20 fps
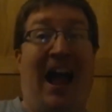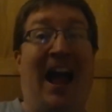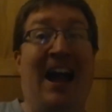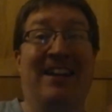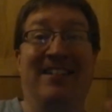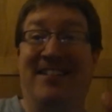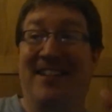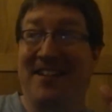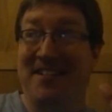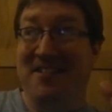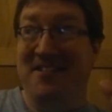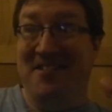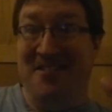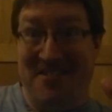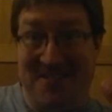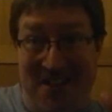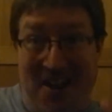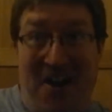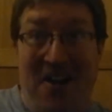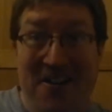and
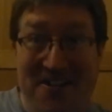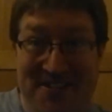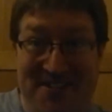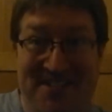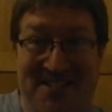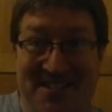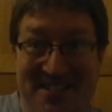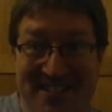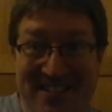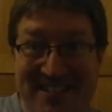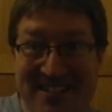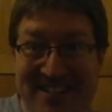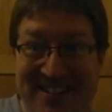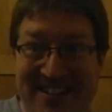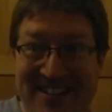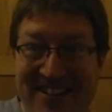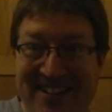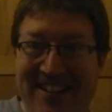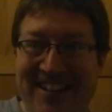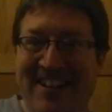it does.
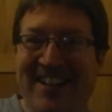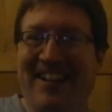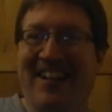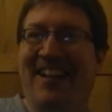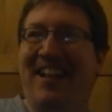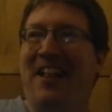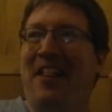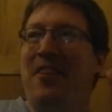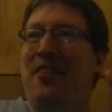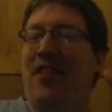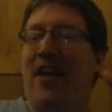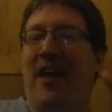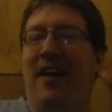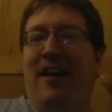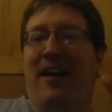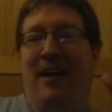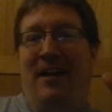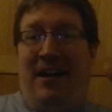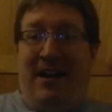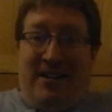There,
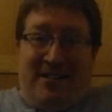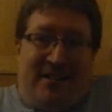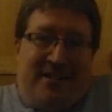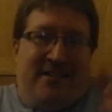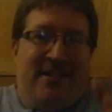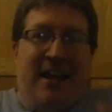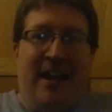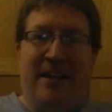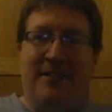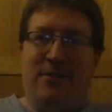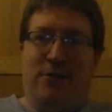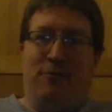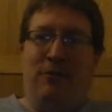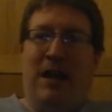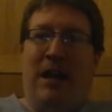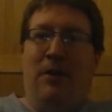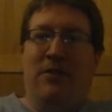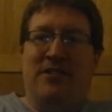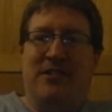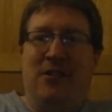as I say, it's three
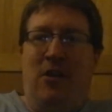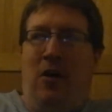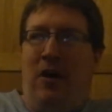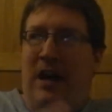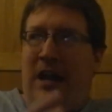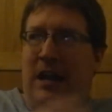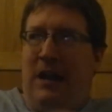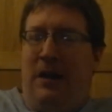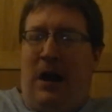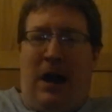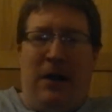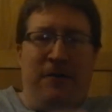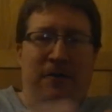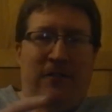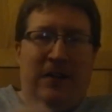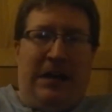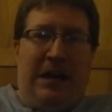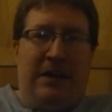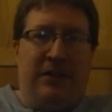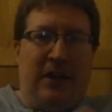hours long, and I
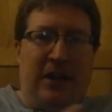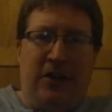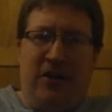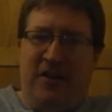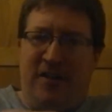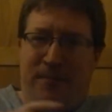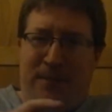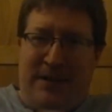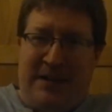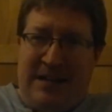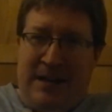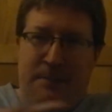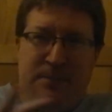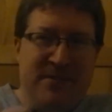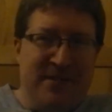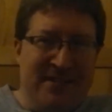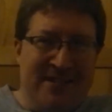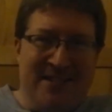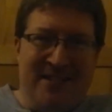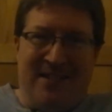feel like there could have been
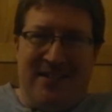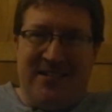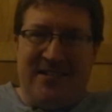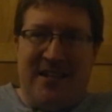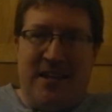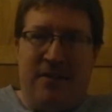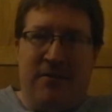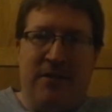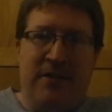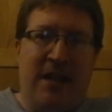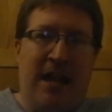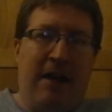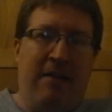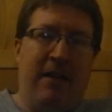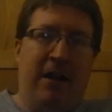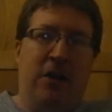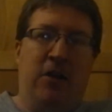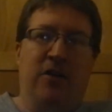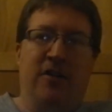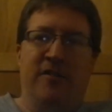nips and tucks here and there, and
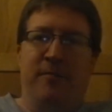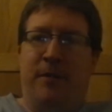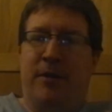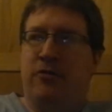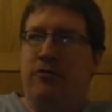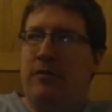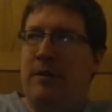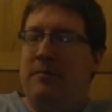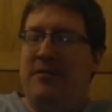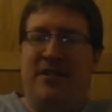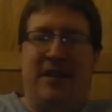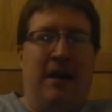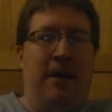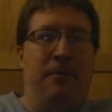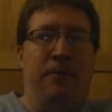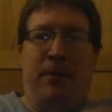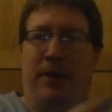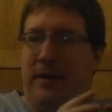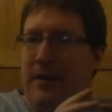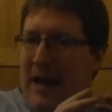it could have been trimmed down,
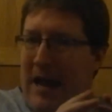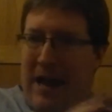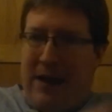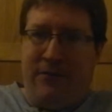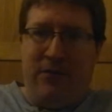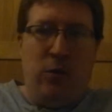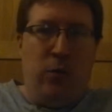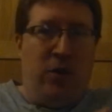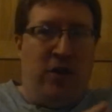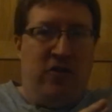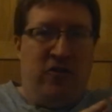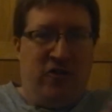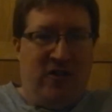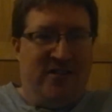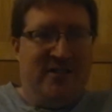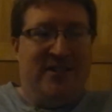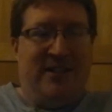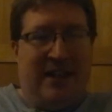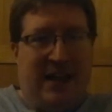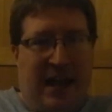but everyone
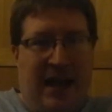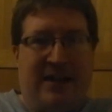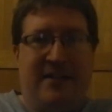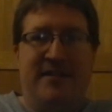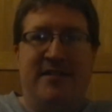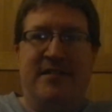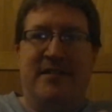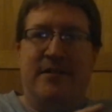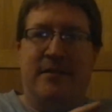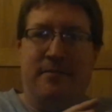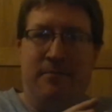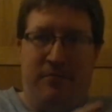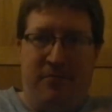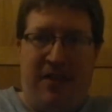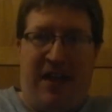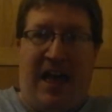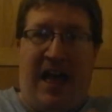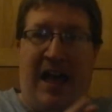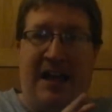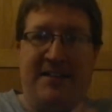just gets
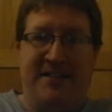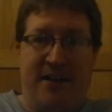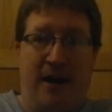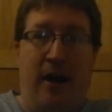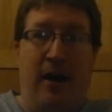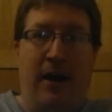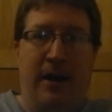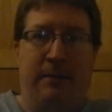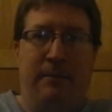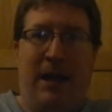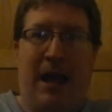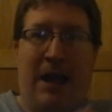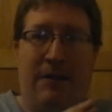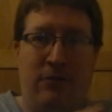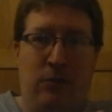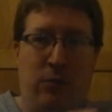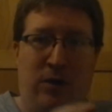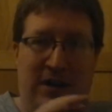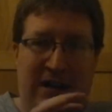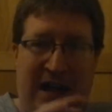their time.
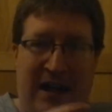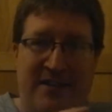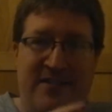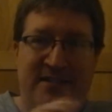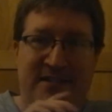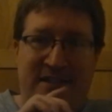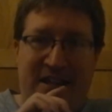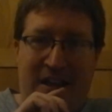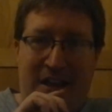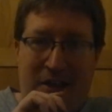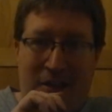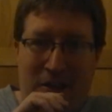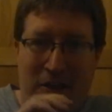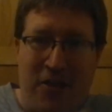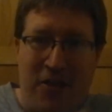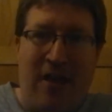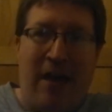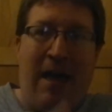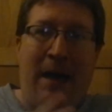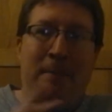Everyone gets
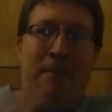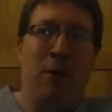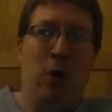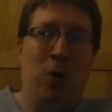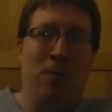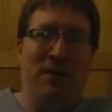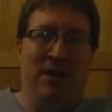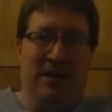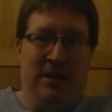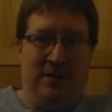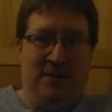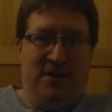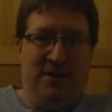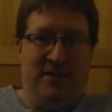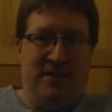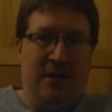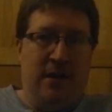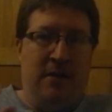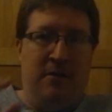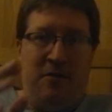their moment in the
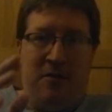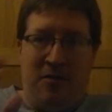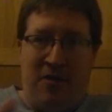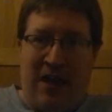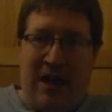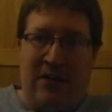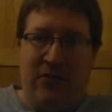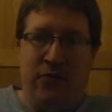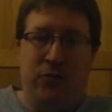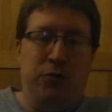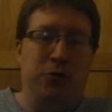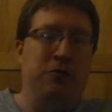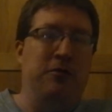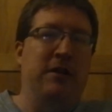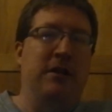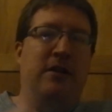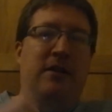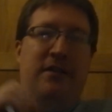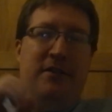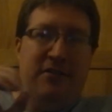sun, their story
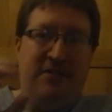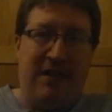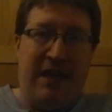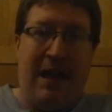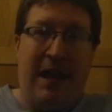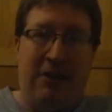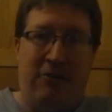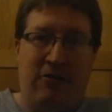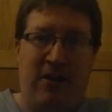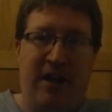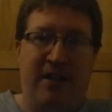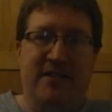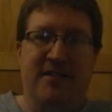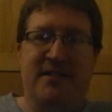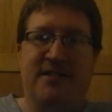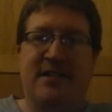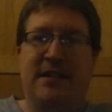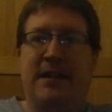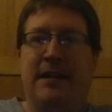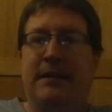arc, their great
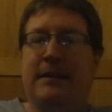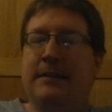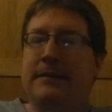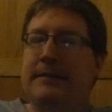scene.